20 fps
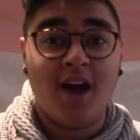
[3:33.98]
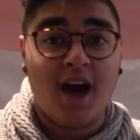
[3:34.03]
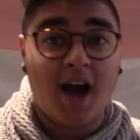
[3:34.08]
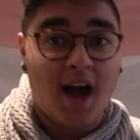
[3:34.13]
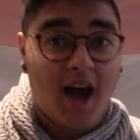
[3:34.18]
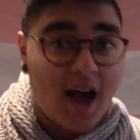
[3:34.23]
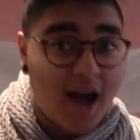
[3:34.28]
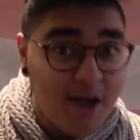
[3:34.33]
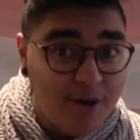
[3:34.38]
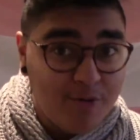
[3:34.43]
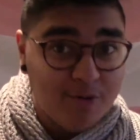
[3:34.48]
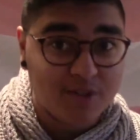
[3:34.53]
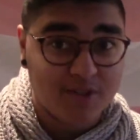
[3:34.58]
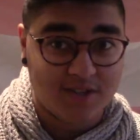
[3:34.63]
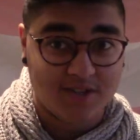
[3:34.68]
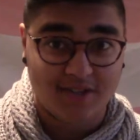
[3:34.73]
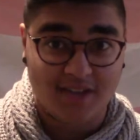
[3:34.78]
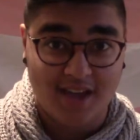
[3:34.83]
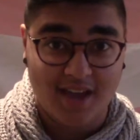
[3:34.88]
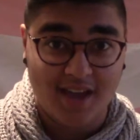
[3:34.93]
I would
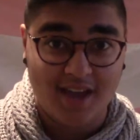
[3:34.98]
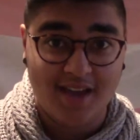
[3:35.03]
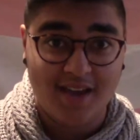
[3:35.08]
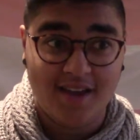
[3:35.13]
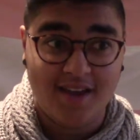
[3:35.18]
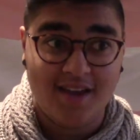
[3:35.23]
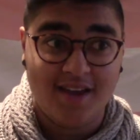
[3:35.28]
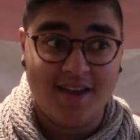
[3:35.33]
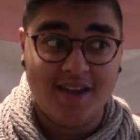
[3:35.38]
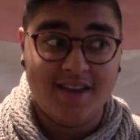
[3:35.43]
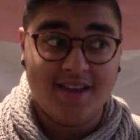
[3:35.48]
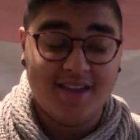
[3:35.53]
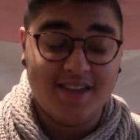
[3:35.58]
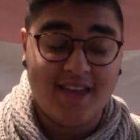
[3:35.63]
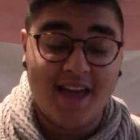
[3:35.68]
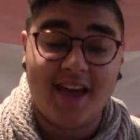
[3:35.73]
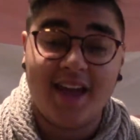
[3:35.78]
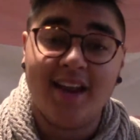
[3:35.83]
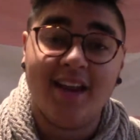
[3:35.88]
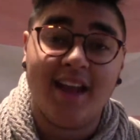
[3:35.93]
say
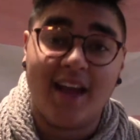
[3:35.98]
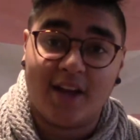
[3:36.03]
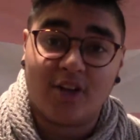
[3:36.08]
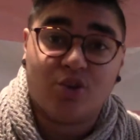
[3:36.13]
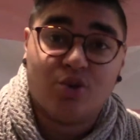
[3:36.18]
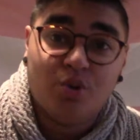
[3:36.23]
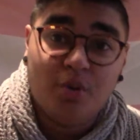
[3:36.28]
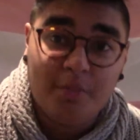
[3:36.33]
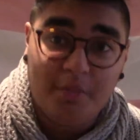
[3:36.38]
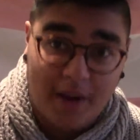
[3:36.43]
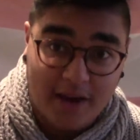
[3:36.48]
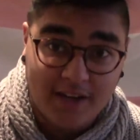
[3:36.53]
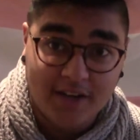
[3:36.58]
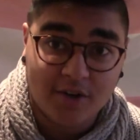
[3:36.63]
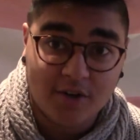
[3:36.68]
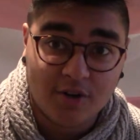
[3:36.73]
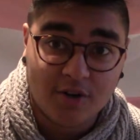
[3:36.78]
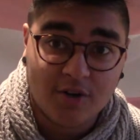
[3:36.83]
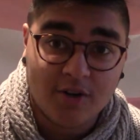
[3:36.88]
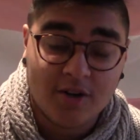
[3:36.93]
get an actual
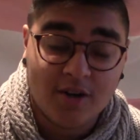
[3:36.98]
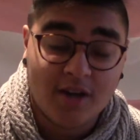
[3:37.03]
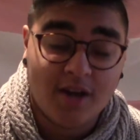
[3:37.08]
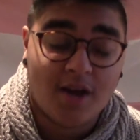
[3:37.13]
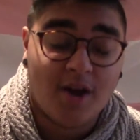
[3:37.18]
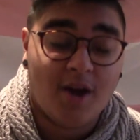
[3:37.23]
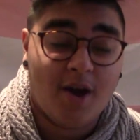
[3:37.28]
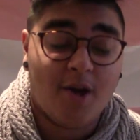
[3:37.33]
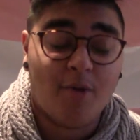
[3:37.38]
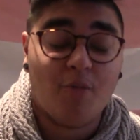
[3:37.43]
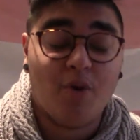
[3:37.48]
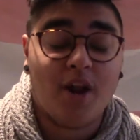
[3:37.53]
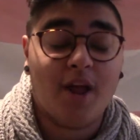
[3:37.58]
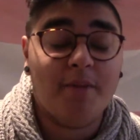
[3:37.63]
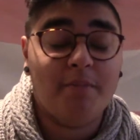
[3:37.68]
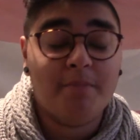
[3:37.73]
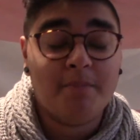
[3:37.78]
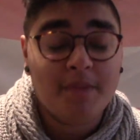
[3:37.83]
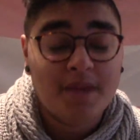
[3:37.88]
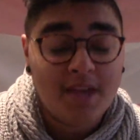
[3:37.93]
binder. And what I
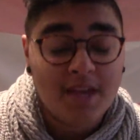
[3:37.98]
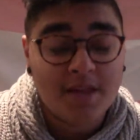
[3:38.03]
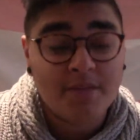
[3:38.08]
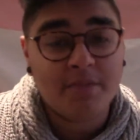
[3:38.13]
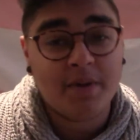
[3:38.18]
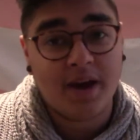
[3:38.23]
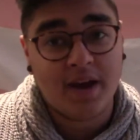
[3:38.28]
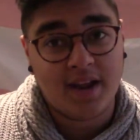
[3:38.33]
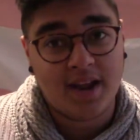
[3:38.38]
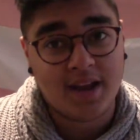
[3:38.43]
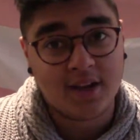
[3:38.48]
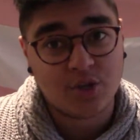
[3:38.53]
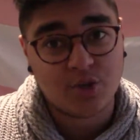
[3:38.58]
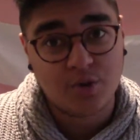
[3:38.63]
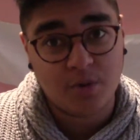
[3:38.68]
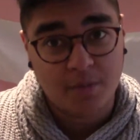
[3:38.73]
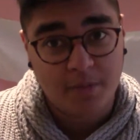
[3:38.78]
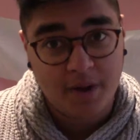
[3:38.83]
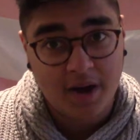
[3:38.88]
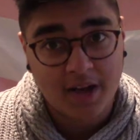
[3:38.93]
mean by an
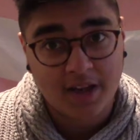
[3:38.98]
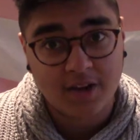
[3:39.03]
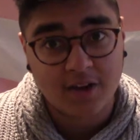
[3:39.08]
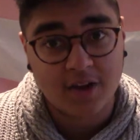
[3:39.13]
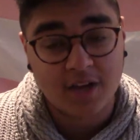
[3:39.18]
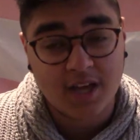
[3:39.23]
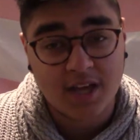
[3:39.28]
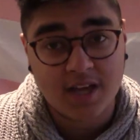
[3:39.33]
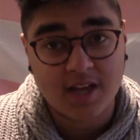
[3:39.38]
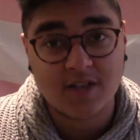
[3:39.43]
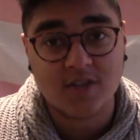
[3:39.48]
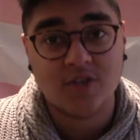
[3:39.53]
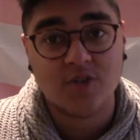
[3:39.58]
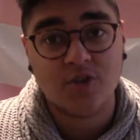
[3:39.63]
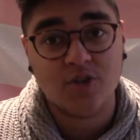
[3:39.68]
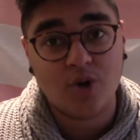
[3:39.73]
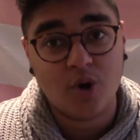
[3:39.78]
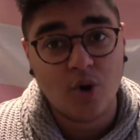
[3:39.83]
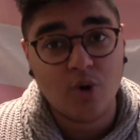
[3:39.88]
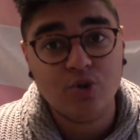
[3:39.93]
actual binder is
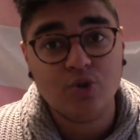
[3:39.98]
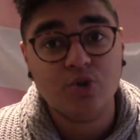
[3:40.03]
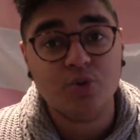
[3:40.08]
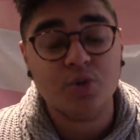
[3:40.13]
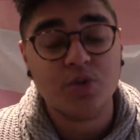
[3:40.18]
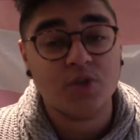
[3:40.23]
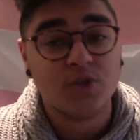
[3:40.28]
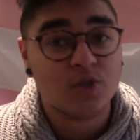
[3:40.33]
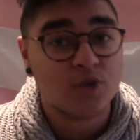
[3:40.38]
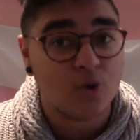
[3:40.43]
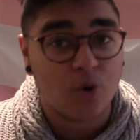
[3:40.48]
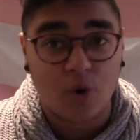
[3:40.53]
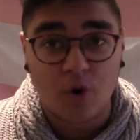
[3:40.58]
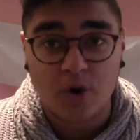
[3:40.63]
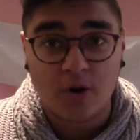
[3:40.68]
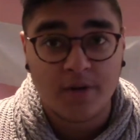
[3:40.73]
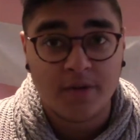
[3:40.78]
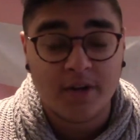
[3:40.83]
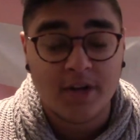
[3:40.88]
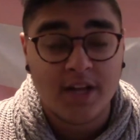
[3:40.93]
go to a
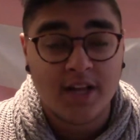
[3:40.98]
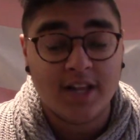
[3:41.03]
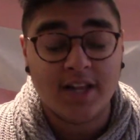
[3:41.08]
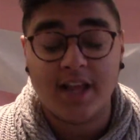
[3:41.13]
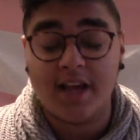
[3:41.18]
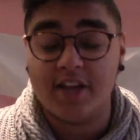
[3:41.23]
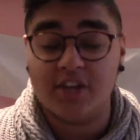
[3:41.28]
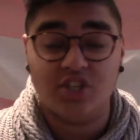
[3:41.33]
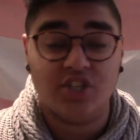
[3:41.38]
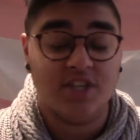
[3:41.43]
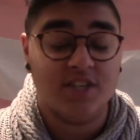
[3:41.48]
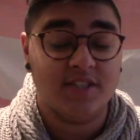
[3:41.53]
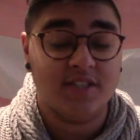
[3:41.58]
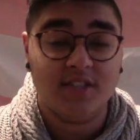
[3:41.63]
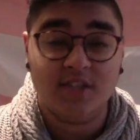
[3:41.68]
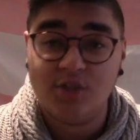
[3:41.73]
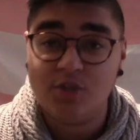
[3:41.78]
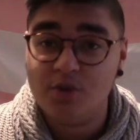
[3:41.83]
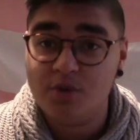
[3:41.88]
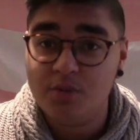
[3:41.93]
store like
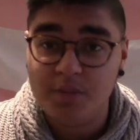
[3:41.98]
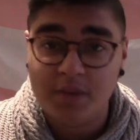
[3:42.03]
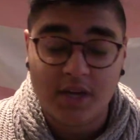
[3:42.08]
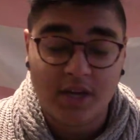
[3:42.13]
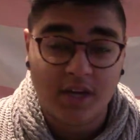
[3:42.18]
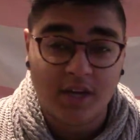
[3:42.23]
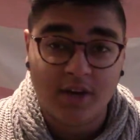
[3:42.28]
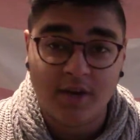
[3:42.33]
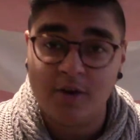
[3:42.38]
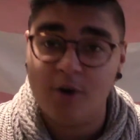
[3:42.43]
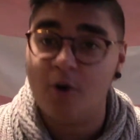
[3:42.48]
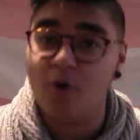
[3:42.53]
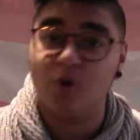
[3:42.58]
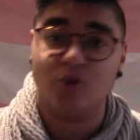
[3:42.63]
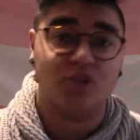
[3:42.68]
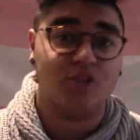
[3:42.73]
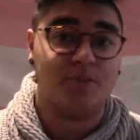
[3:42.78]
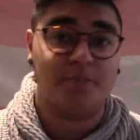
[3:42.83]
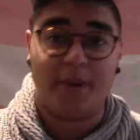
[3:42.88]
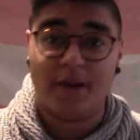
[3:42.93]
GC2B
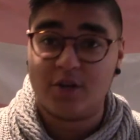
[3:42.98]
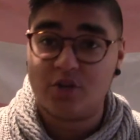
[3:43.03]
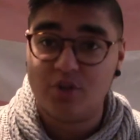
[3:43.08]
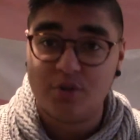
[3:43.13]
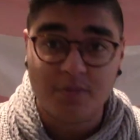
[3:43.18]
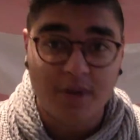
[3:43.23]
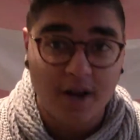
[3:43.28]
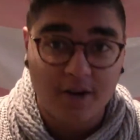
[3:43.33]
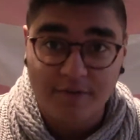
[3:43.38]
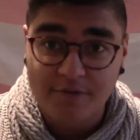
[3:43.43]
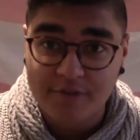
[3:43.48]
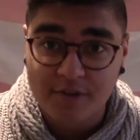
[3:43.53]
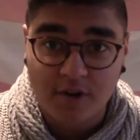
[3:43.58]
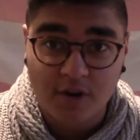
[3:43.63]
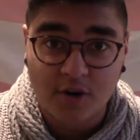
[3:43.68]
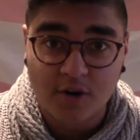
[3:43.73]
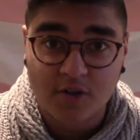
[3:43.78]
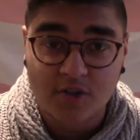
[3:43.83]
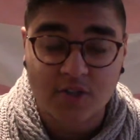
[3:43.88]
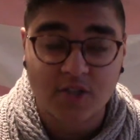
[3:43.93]
or Spectrum
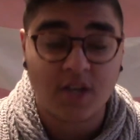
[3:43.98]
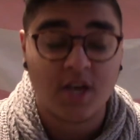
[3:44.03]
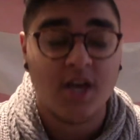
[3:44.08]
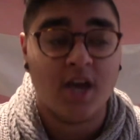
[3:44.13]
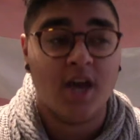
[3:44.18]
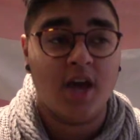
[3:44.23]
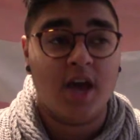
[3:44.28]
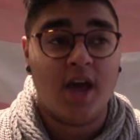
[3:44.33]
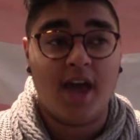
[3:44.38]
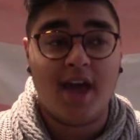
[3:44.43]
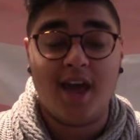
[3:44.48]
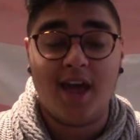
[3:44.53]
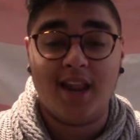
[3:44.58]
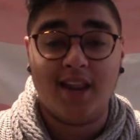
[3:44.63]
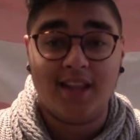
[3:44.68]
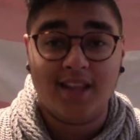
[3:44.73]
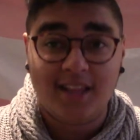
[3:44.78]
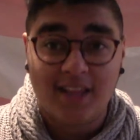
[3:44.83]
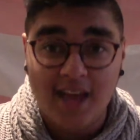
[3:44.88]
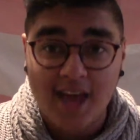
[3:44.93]
Outfitters
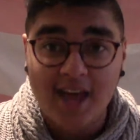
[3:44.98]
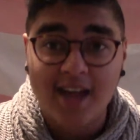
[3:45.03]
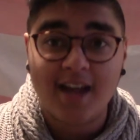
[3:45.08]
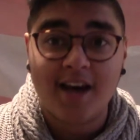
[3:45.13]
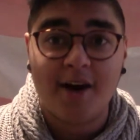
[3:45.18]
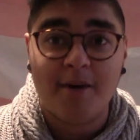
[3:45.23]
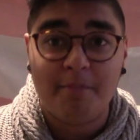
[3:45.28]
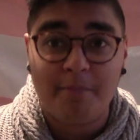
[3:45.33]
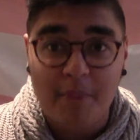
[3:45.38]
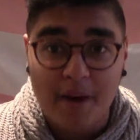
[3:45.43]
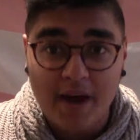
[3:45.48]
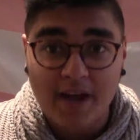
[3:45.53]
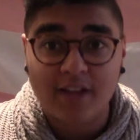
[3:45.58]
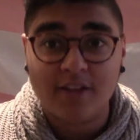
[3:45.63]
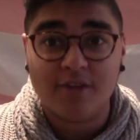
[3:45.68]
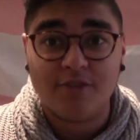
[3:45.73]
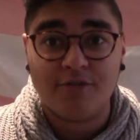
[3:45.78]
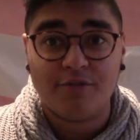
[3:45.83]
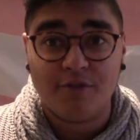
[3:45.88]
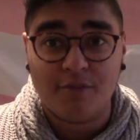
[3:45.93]
and get a
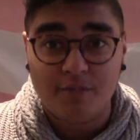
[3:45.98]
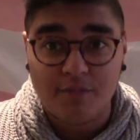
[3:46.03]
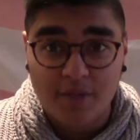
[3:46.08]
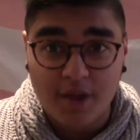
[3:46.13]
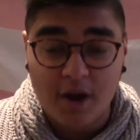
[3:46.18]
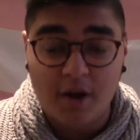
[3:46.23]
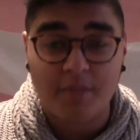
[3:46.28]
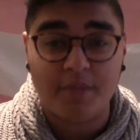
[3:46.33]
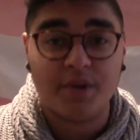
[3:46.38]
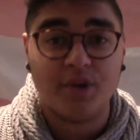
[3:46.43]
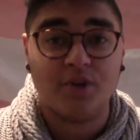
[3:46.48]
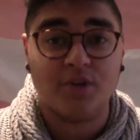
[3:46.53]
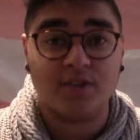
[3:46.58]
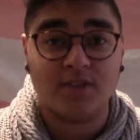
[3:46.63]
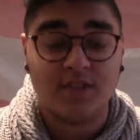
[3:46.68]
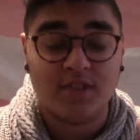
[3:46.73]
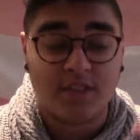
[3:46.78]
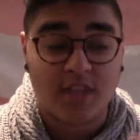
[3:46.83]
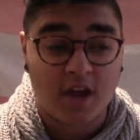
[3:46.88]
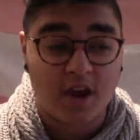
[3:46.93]
binder from there,
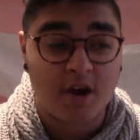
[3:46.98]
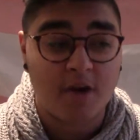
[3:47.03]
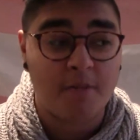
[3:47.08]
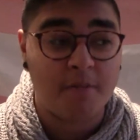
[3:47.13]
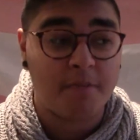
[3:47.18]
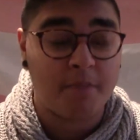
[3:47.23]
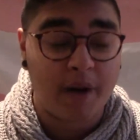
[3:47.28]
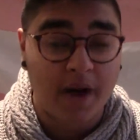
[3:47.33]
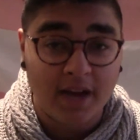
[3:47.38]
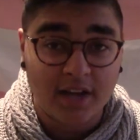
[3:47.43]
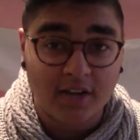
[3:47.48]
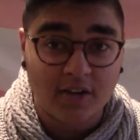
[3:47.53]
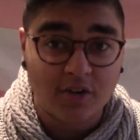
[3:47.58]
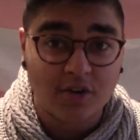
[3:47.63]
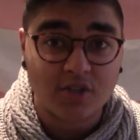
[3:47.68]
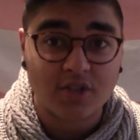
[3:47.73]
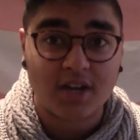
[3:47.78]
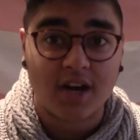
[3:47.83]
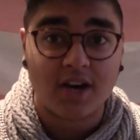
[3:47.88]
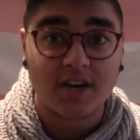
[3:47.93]
because their
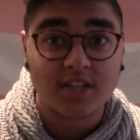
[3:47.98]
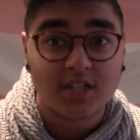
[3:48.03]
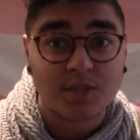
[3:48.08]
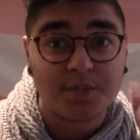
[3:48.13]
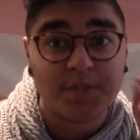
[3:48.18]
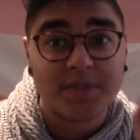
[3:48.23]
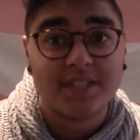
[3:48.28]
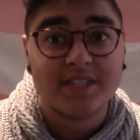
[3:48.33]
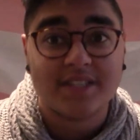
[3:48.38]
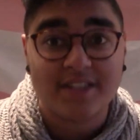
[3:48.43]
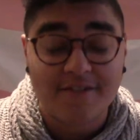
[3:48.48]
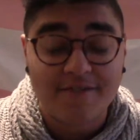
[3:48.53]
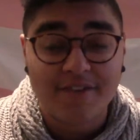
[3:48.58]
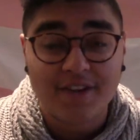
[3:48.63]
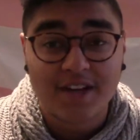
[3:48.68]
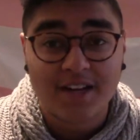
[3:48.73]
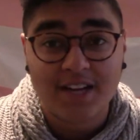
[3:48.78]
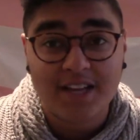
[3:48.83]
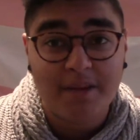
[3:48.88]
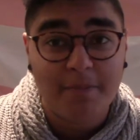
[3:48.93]
binders are
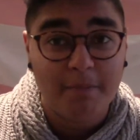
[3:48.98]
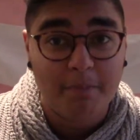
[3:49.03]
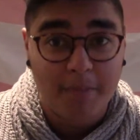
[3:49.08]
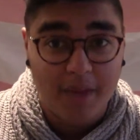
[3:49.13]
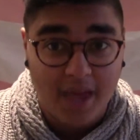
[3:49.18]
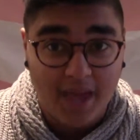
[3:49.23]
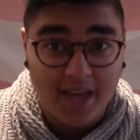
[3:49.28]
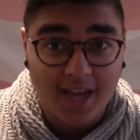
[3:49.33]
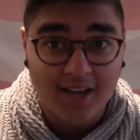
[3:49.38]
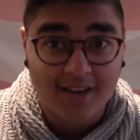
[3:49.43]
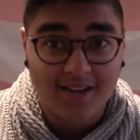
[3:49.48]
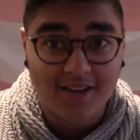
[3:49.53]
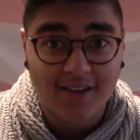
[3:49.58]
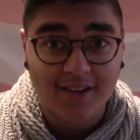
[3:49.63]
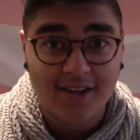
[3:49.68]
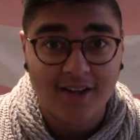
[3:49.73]
specifically made